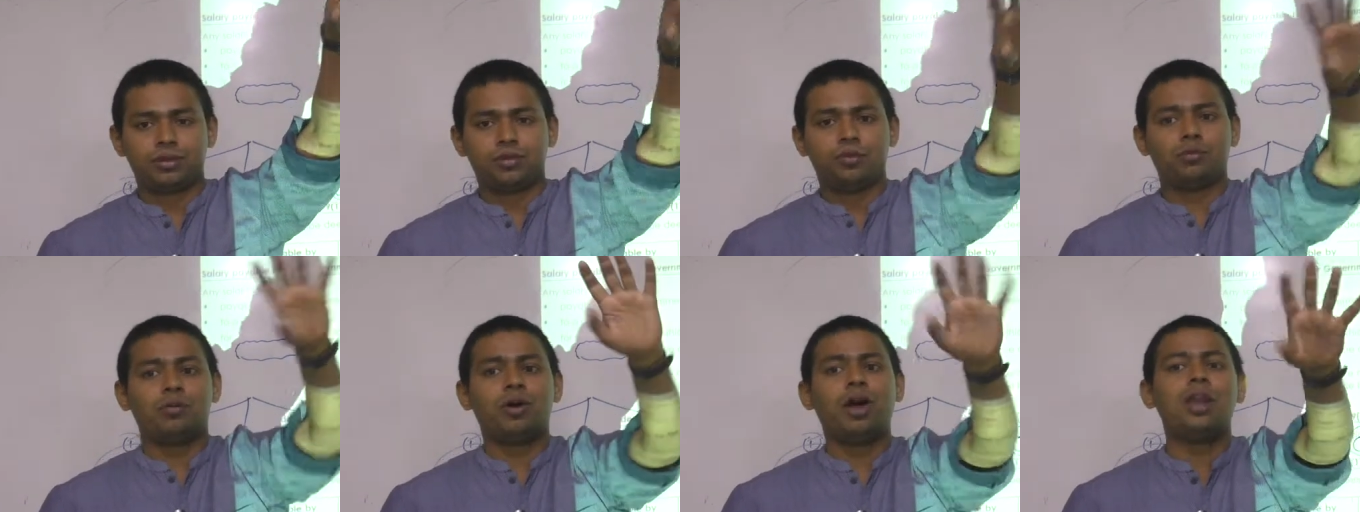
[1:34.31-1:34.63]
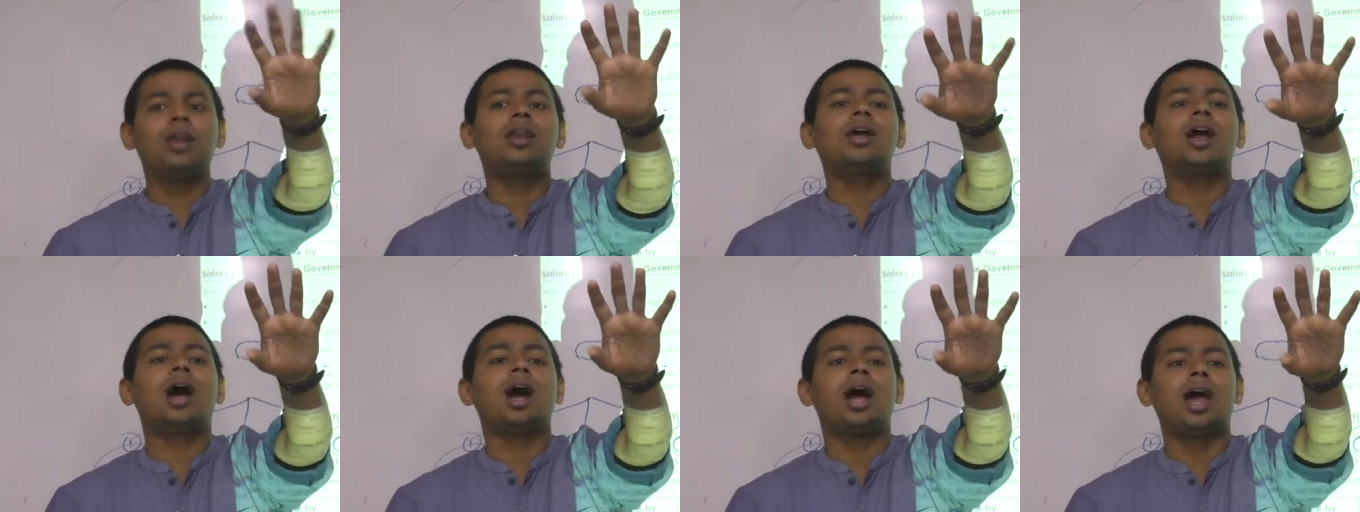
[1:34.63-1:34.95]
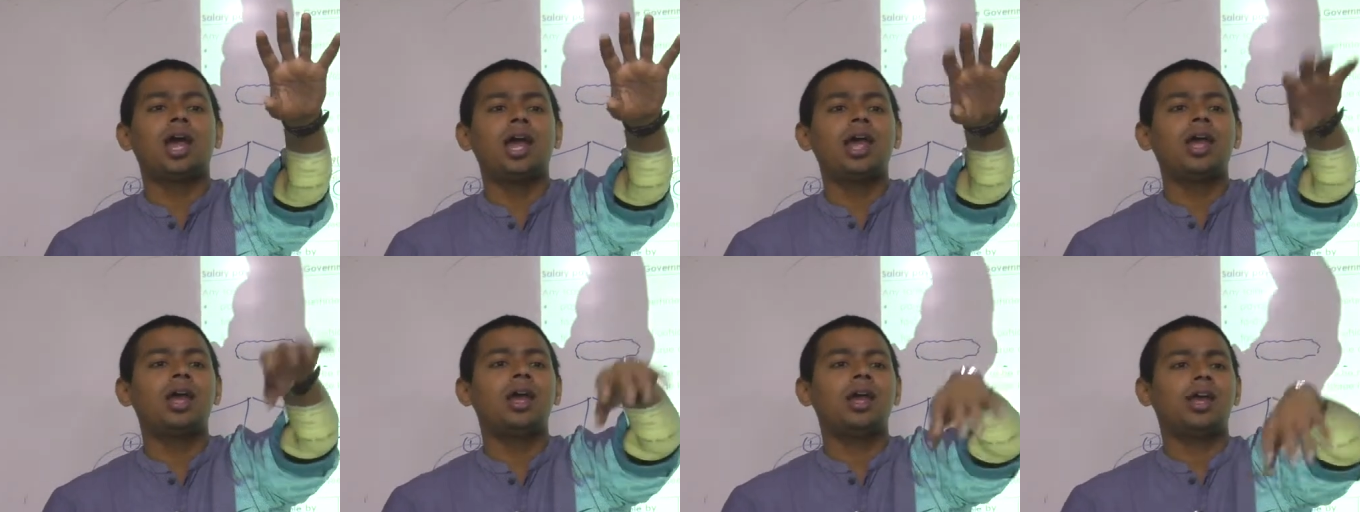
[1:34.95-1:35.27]
one
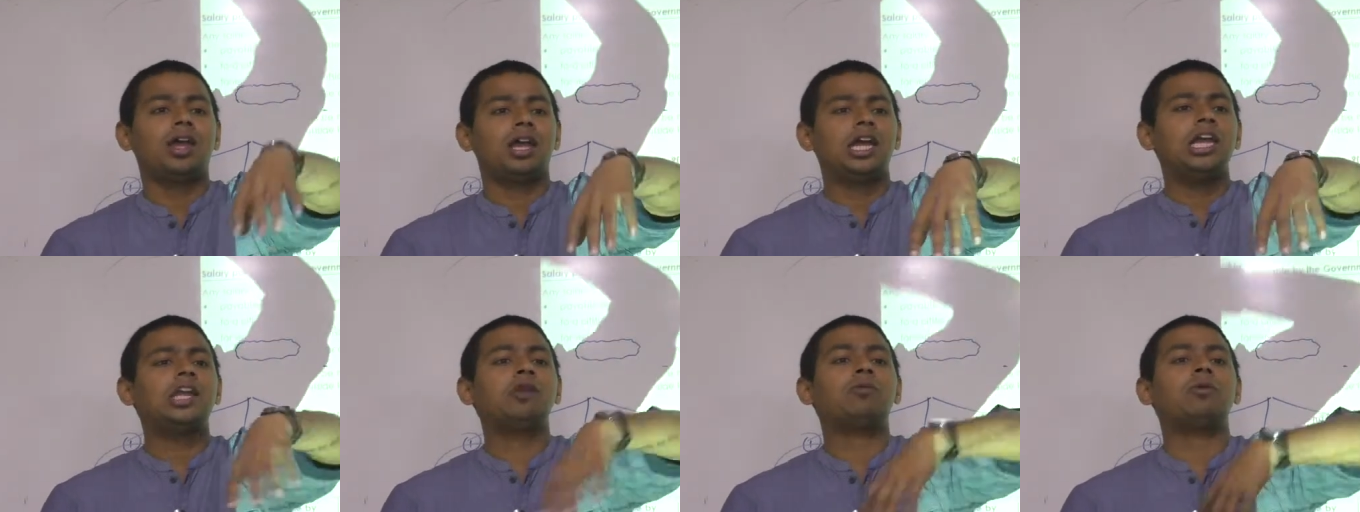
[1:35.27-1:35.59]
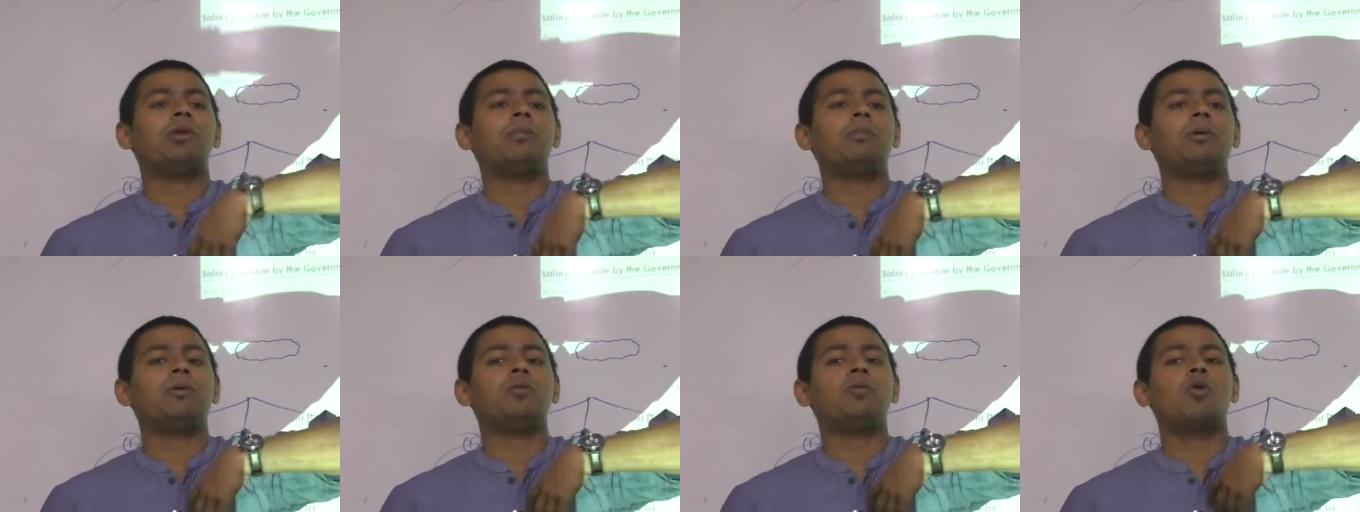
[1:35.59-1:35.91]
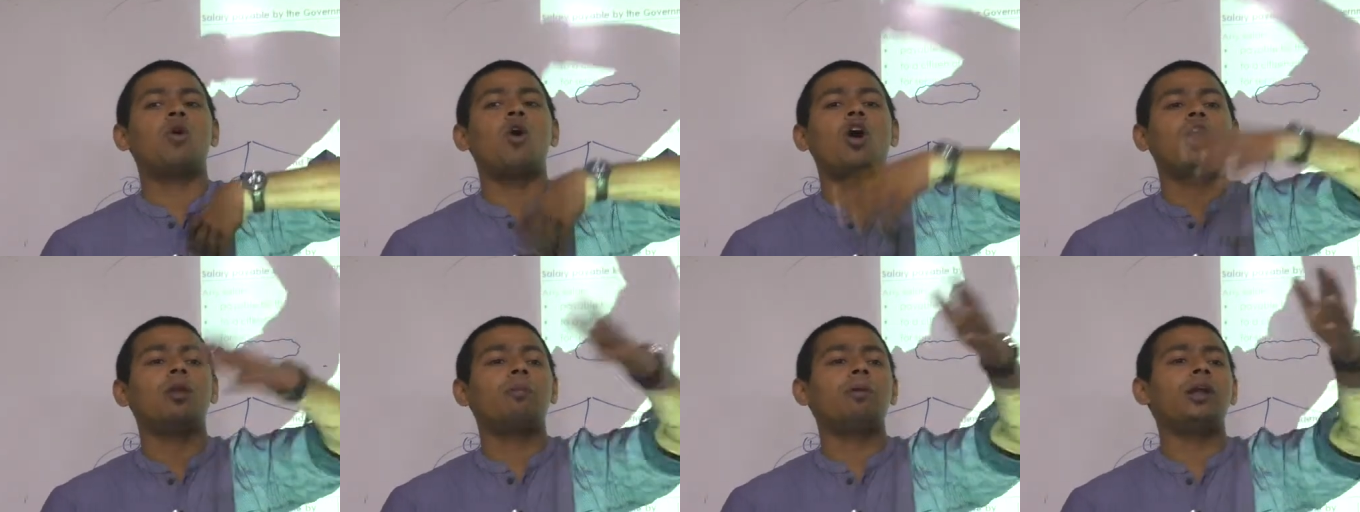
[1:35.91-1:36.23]
guy, it will be
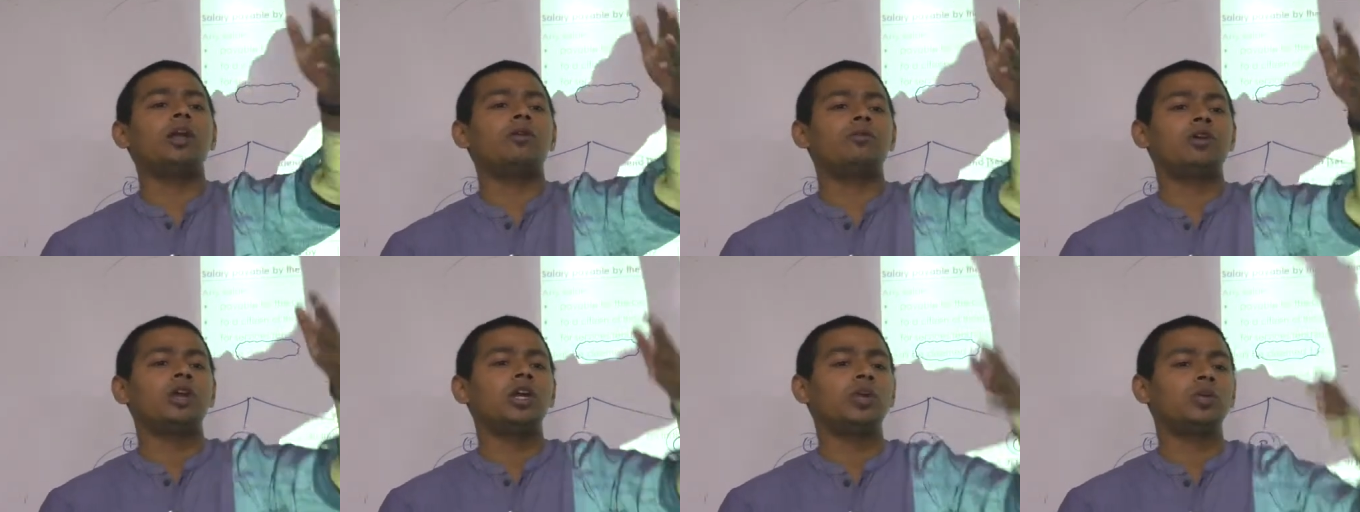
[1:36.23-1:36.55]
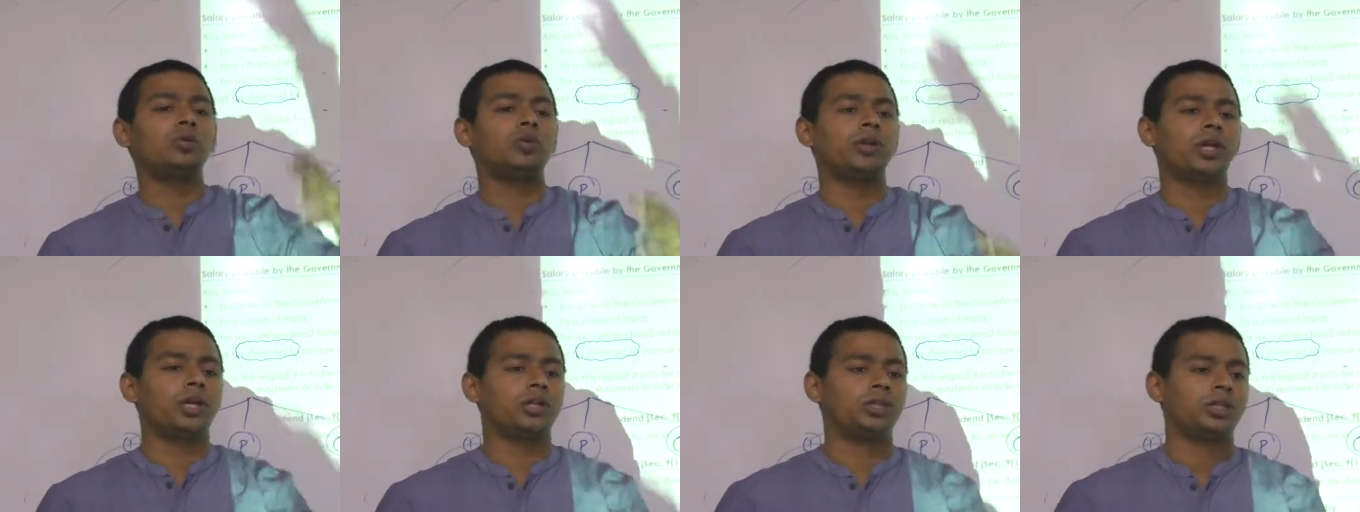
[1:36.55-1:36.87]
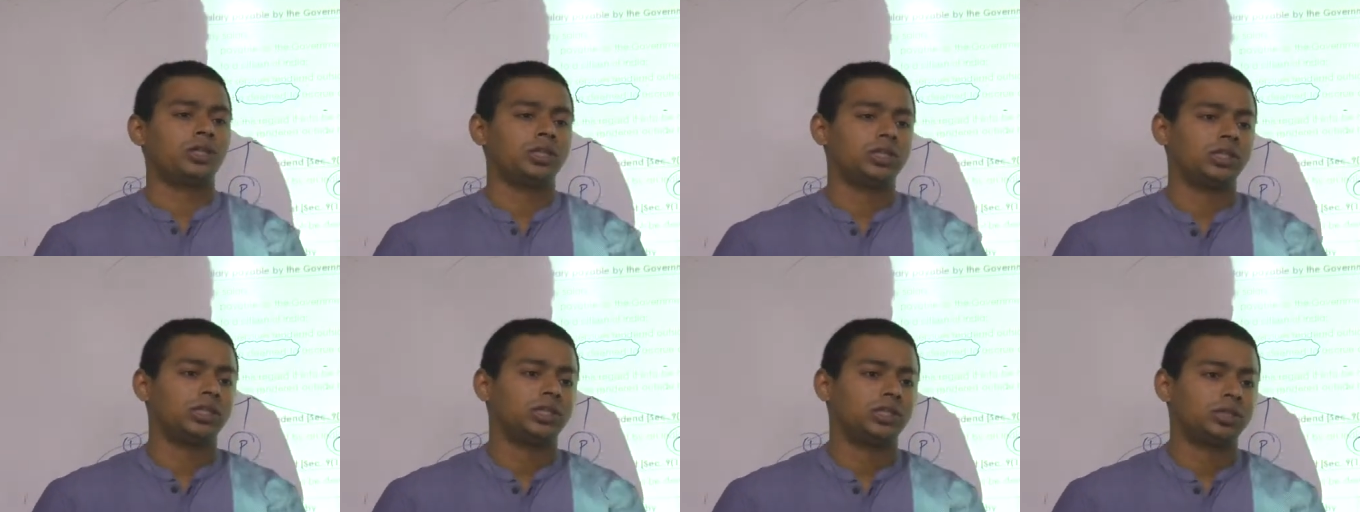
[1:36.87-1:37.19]
war between two
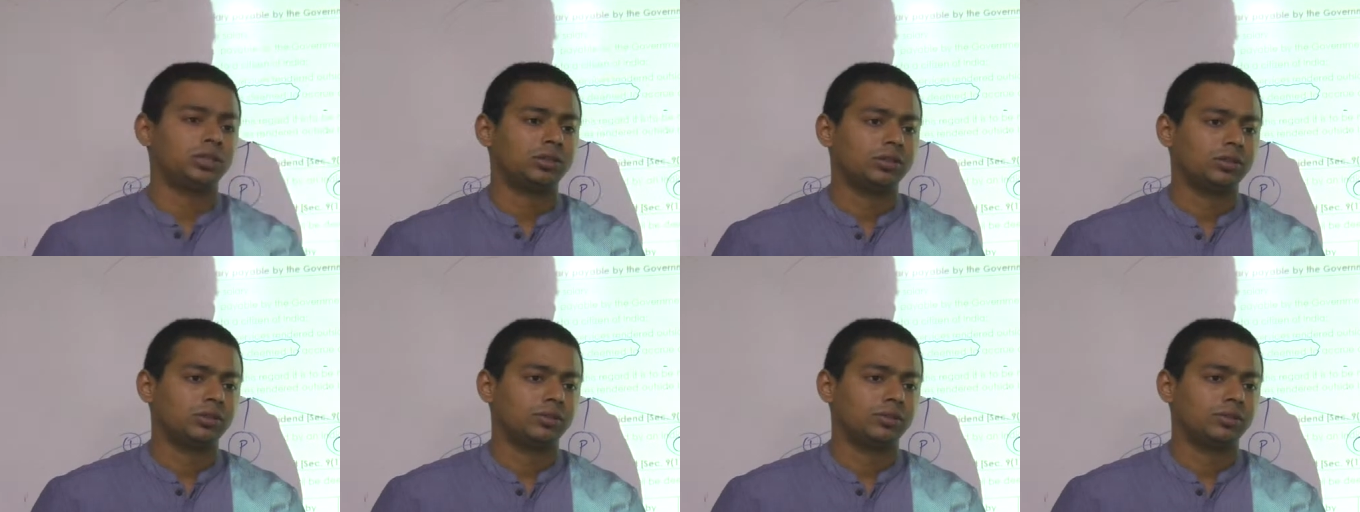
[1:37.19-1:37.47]
nations.